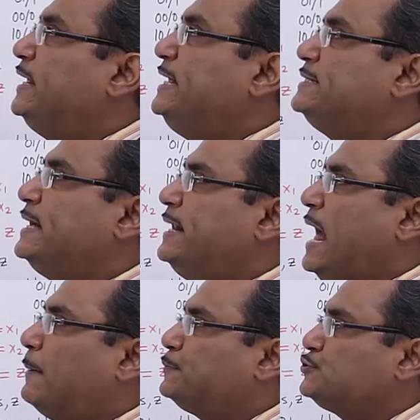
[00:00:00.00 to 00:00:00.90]
is an
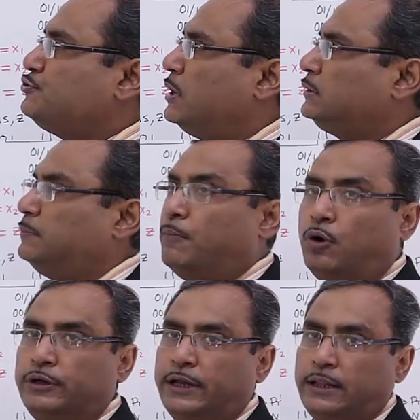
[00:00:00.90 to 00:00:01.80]
abstract
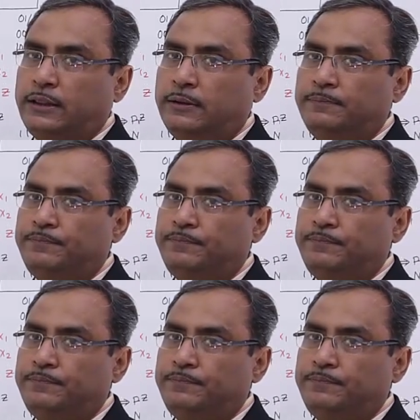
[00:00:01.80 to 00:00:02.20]
model